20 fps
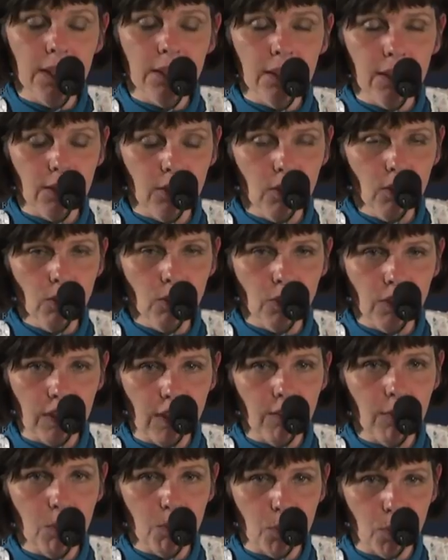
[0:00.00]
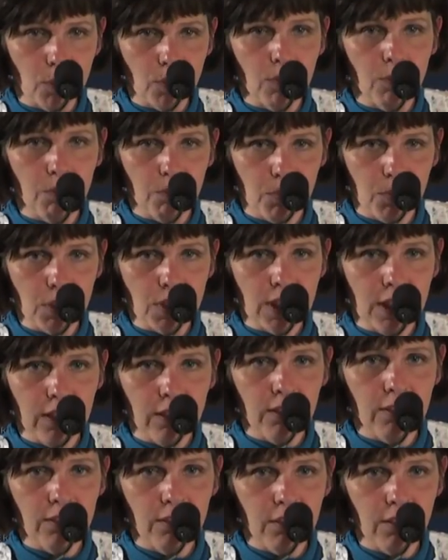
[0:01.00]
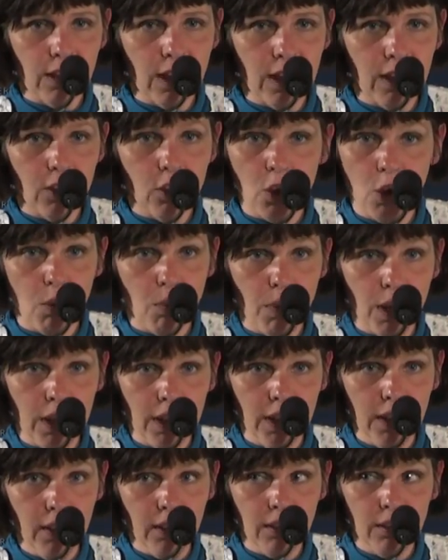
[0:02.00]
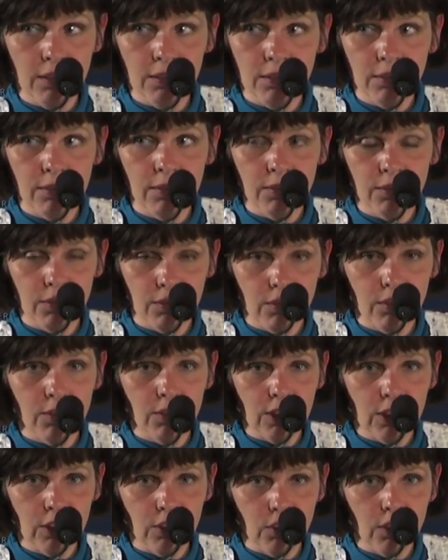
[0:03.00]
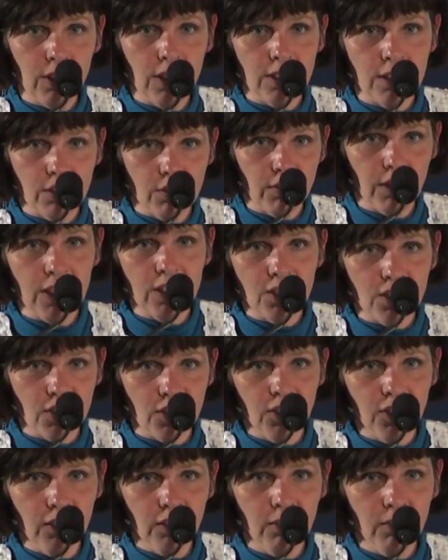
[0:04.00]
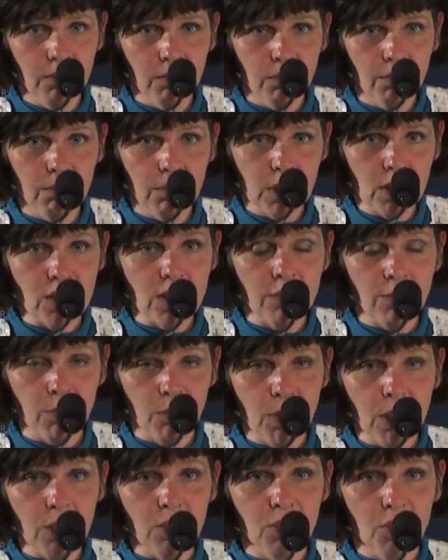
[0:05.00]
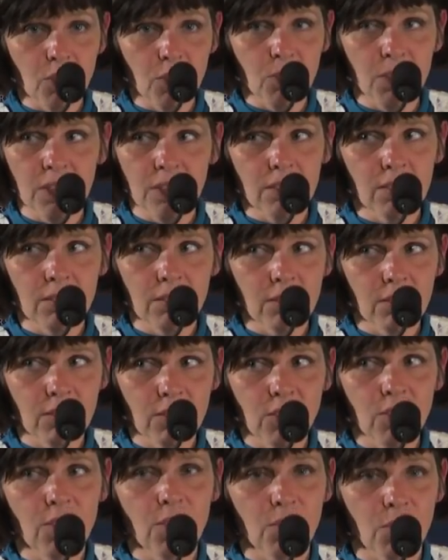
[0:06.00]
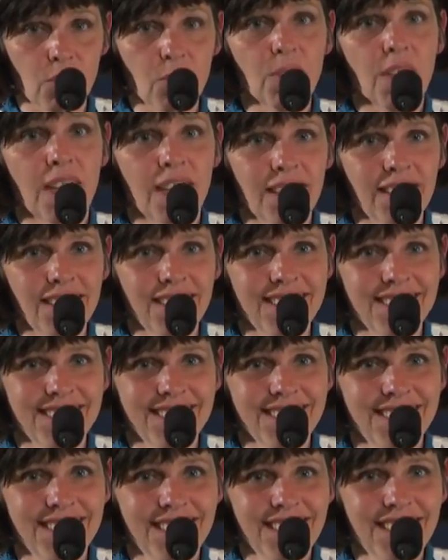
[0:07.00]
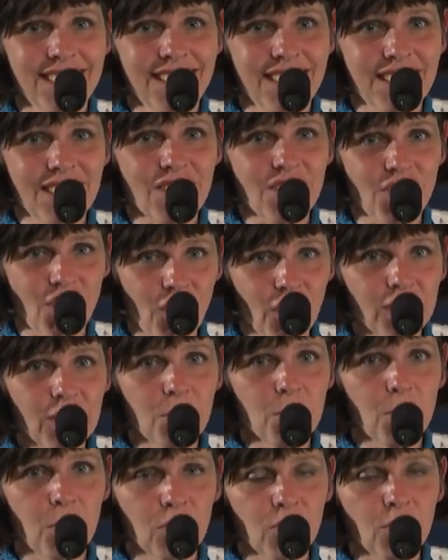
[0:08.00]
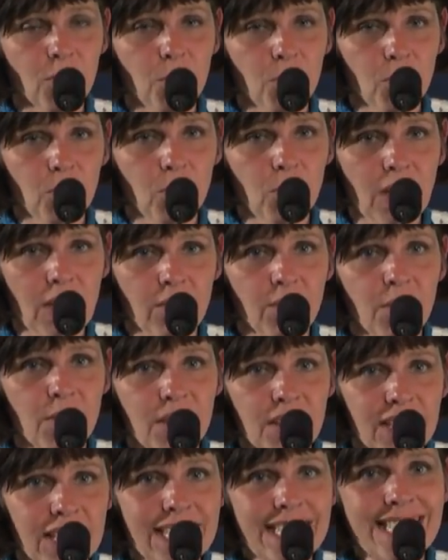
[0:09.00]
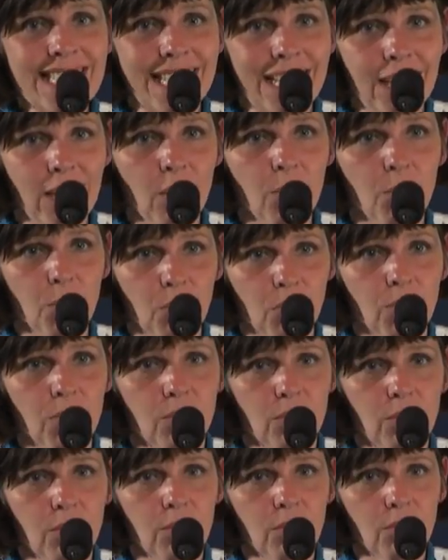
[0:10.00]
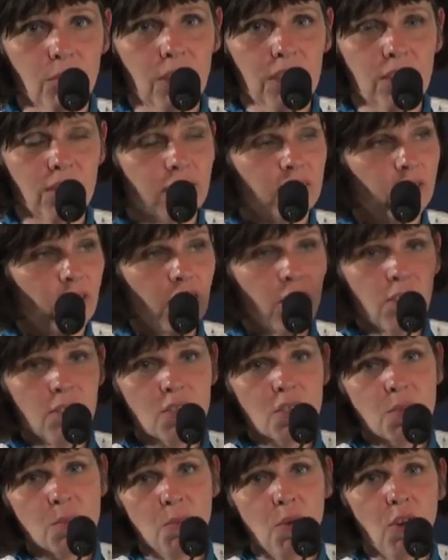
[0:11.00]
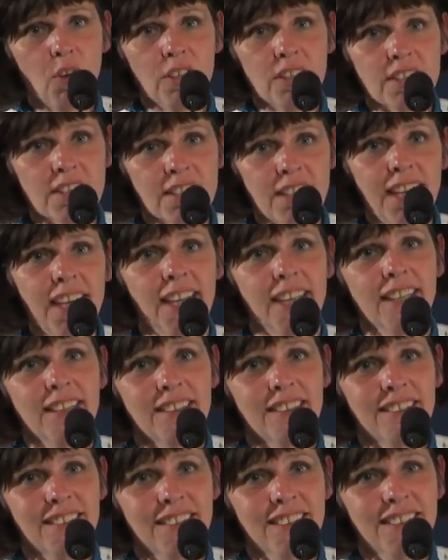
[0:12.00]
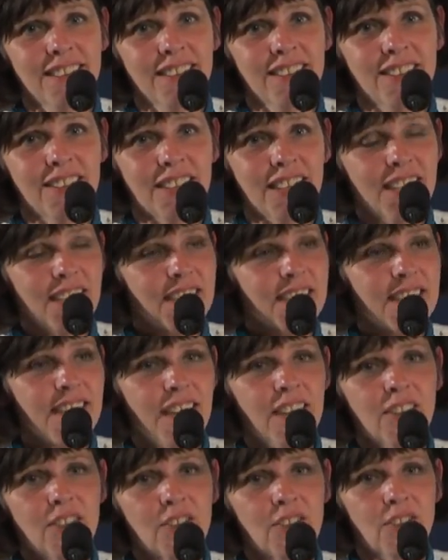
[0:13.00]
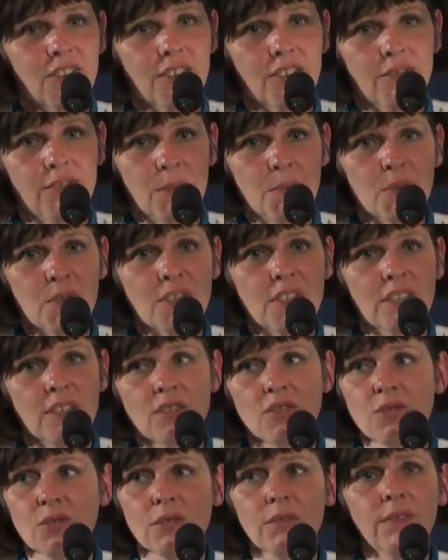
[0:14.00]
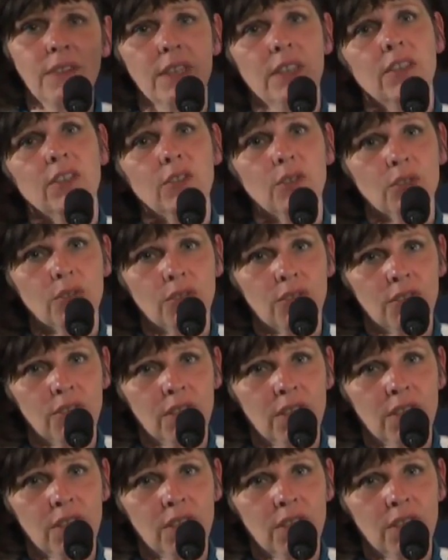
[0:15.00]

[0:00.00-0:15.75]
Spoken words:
I tell you 7% and no money? Does it register? Because if we could do it, you can. It's not impossible. Everything is scalable, right? Start on the smallest state. Get a senator that represents your values.